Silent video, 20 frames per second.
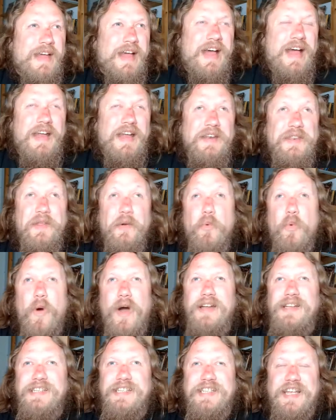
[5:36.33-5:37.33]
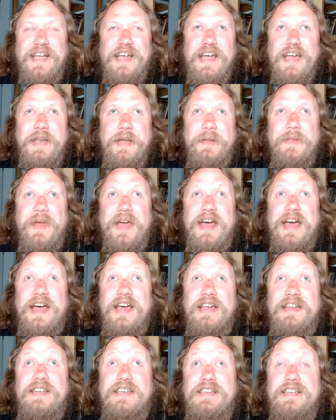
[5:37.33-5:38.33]
And the one said
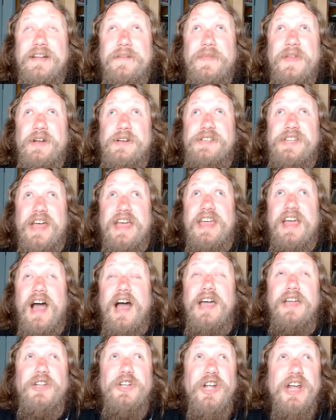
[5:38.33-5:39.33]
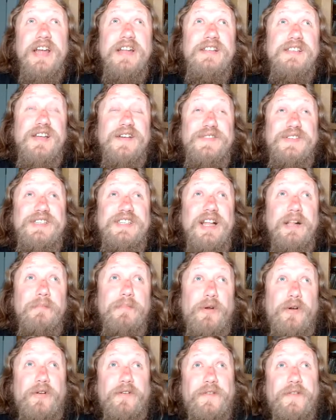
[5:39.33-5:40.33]
that there's a high chance of
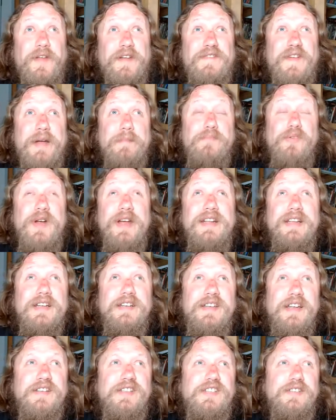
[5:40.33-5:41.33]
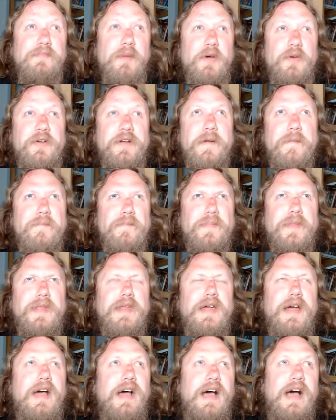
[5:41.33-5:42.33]
stillbirth if I'm pregnant and smoke.
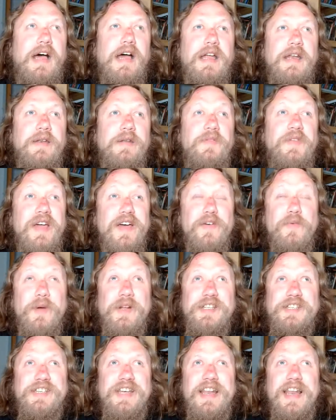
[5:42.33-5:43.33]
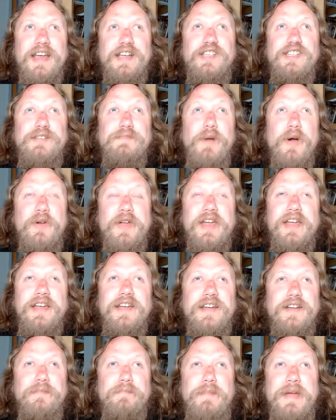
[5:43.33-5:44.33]
And the other one said, like,
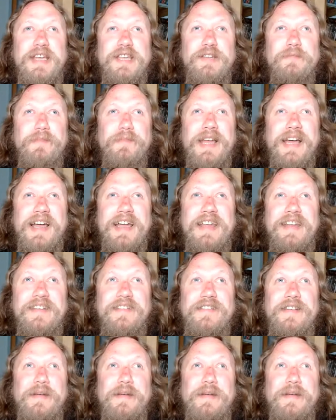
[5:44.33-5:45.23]
smoking can make you blind.